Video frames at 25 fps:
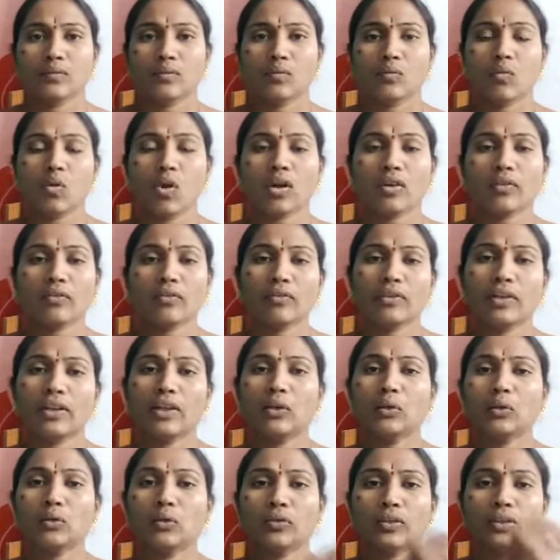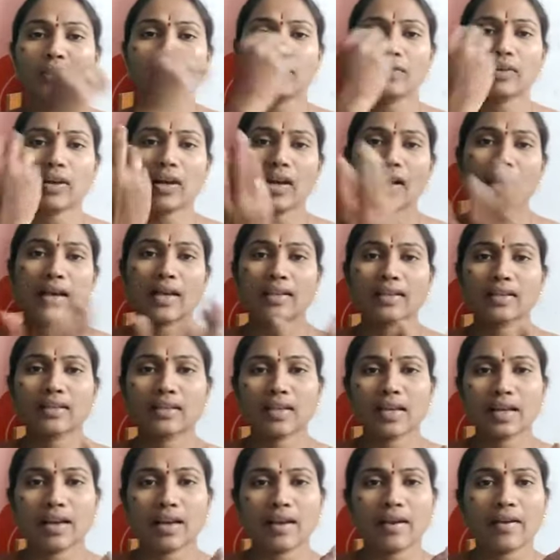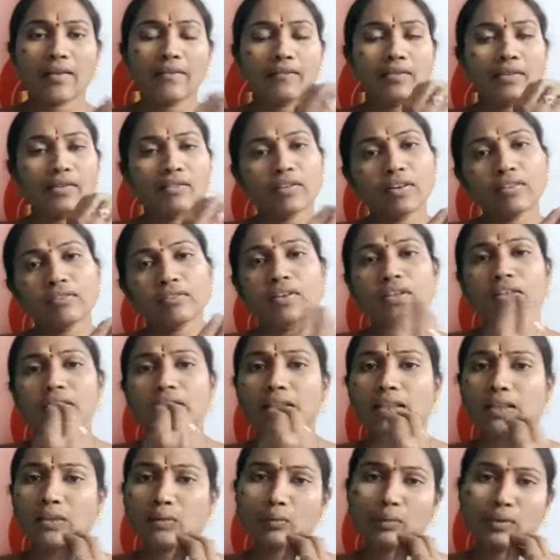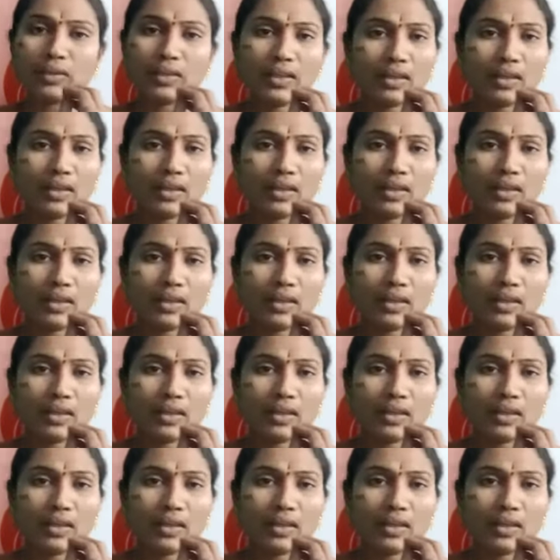What we do with our hands everyone will eat with